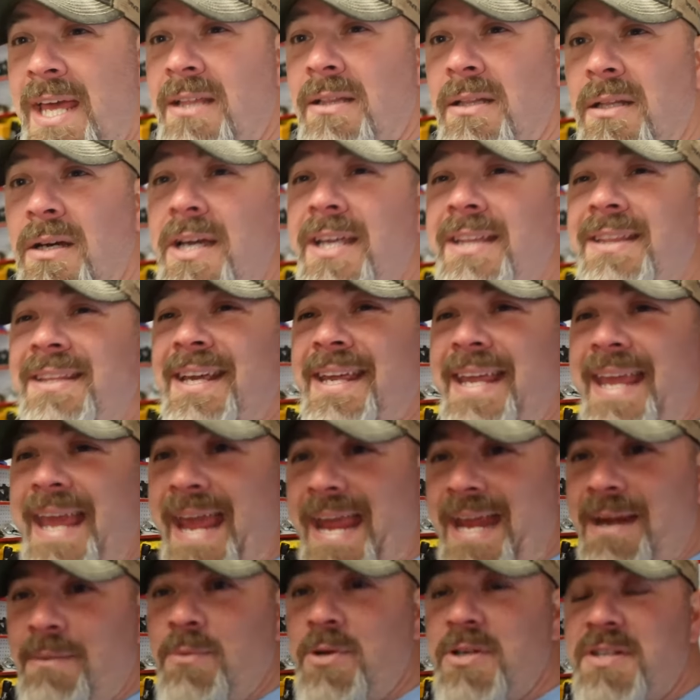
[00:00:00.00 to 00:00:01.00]
and look at the
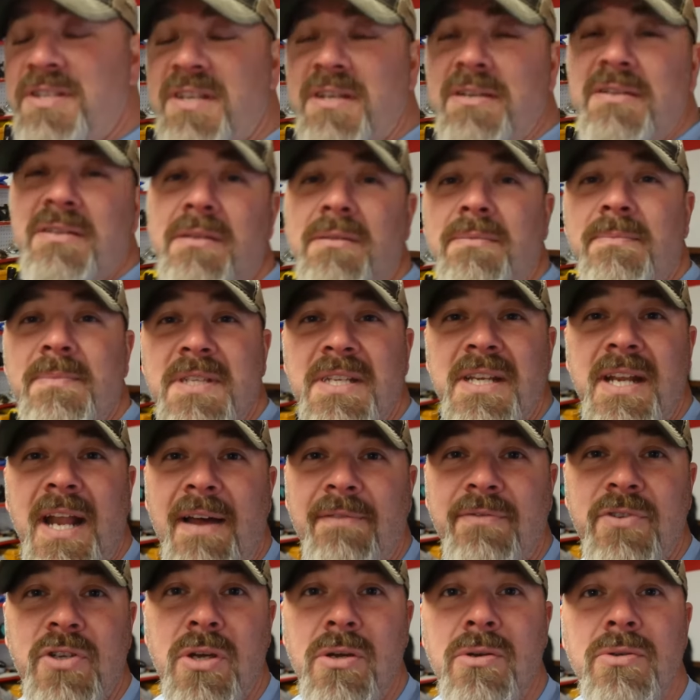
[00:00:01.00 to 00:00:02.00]
camera systems that
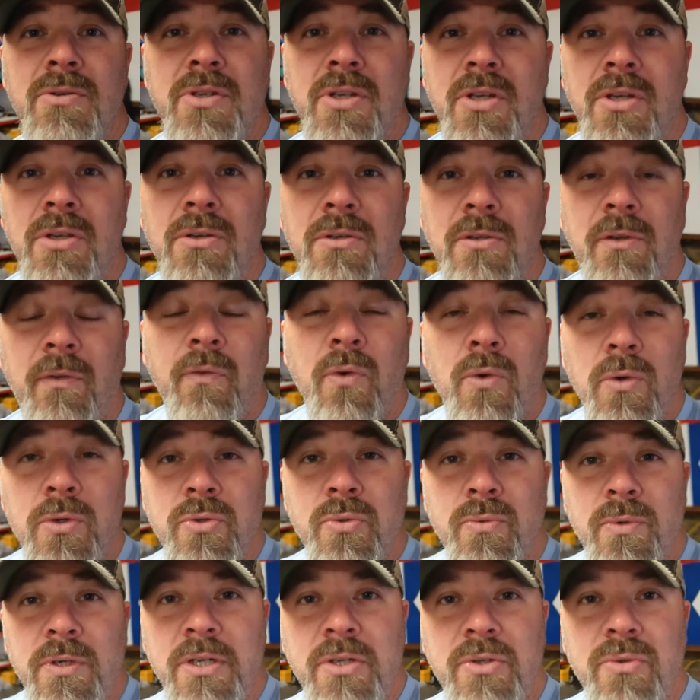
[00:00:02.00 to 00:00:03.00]
I've chose to use for
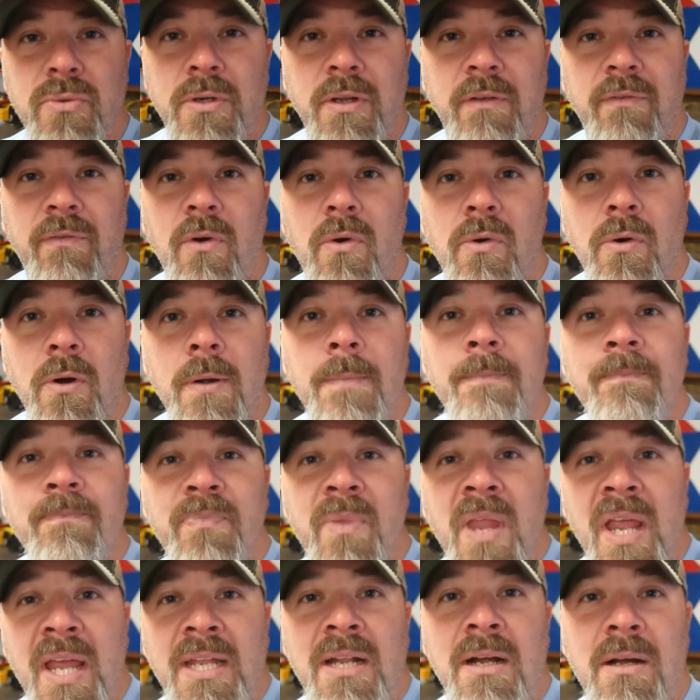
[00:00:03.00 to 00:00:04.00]
2024.
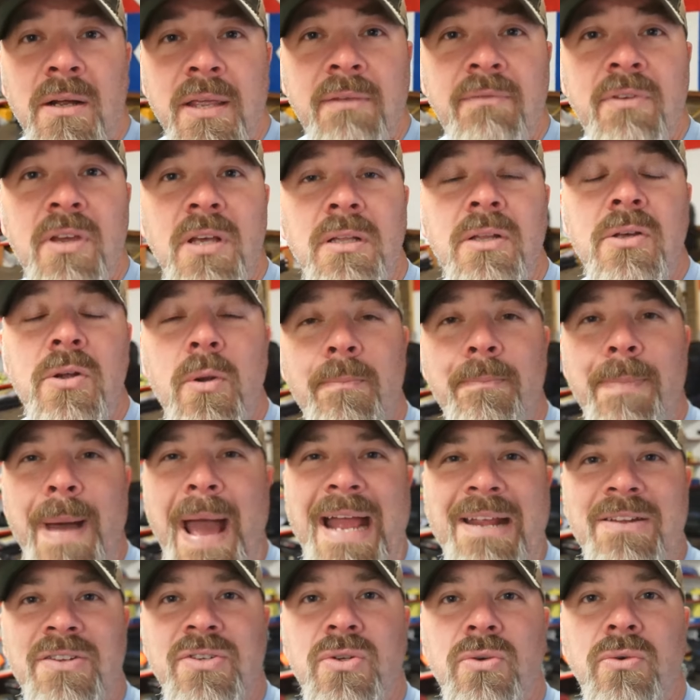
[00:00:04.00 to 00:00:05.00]
And I'll give you a little
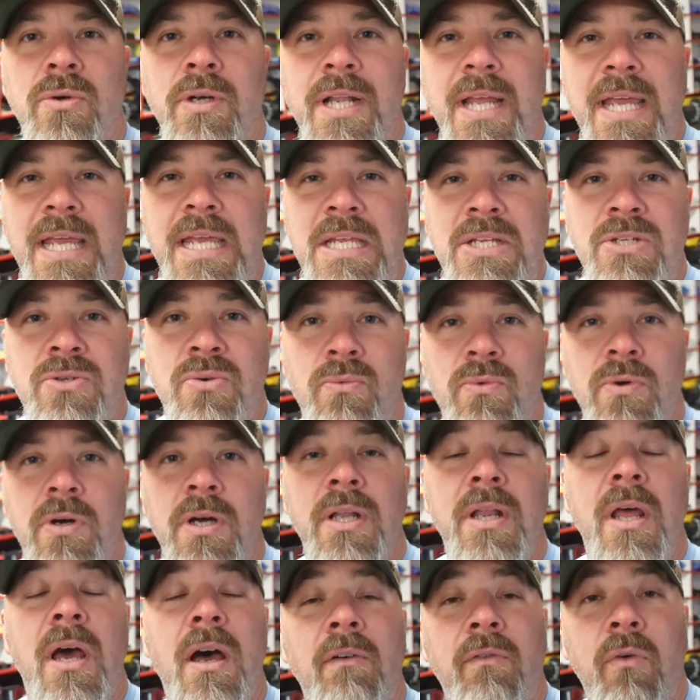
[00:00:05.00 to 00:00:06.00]
backstory to each
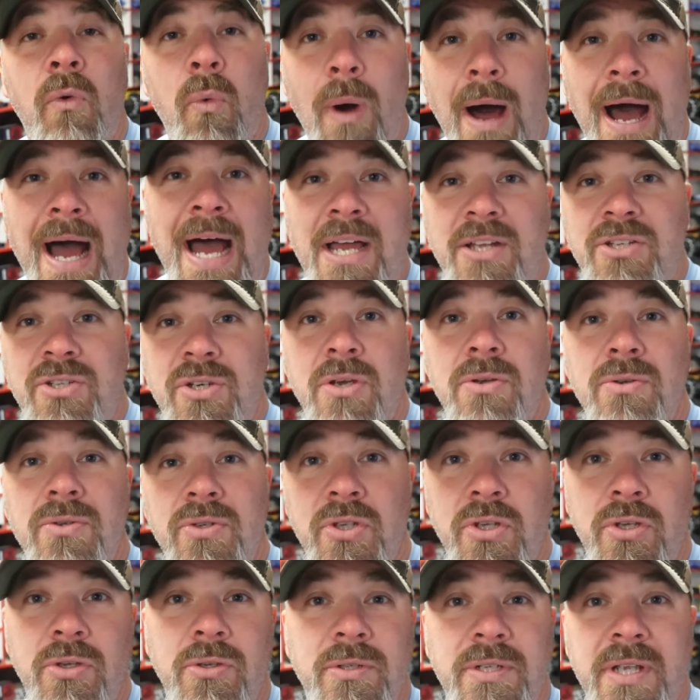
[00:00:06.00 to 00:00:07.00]
one of why I chose
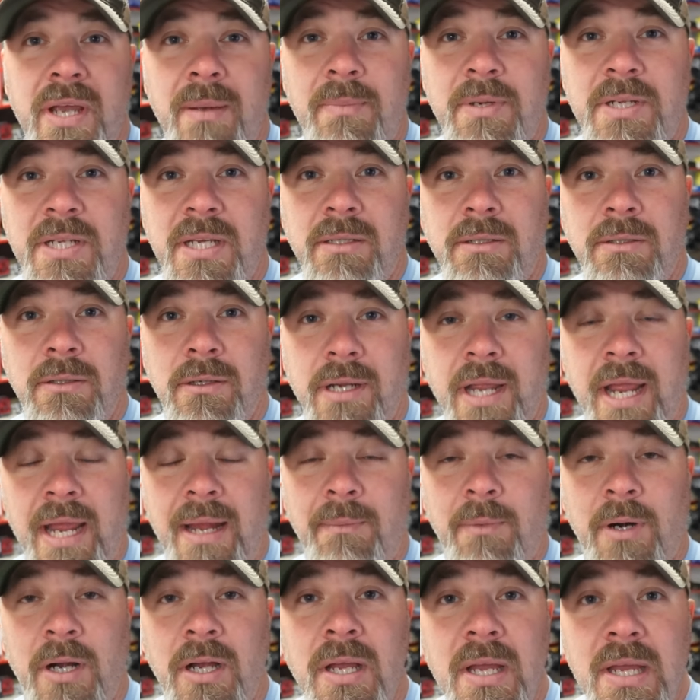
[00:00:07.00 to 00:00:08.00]
to use that particular
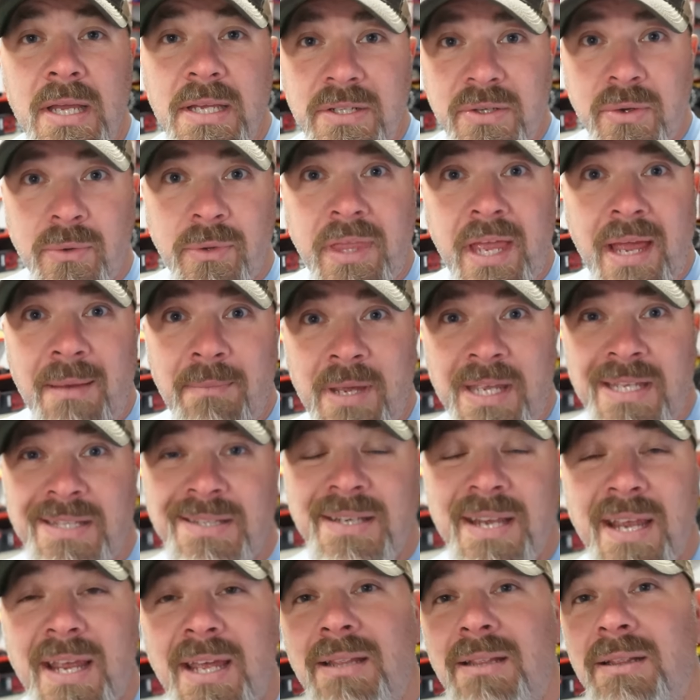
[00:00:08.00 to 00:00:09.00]
camera. So with that being
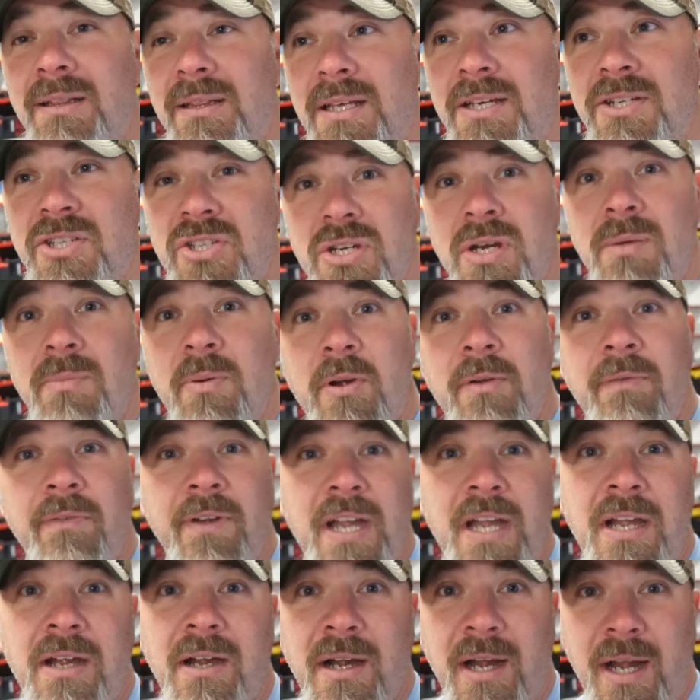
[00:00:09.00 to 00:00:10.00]
said, let's jump over
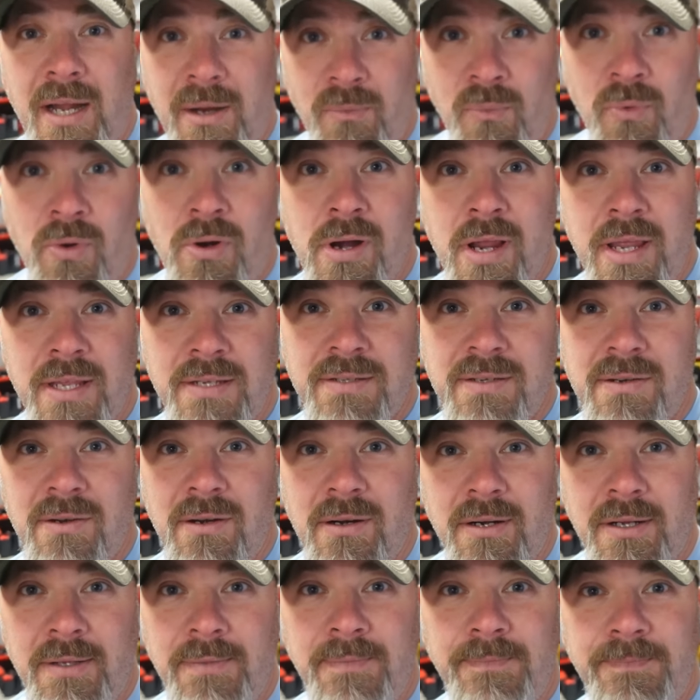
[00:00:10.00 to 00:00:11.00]
here and we'll get
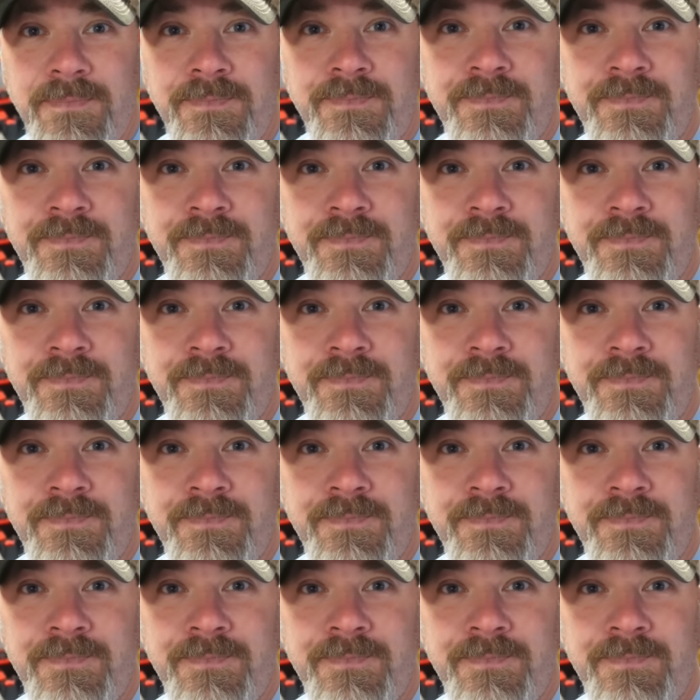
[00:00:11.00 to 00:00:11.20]
started.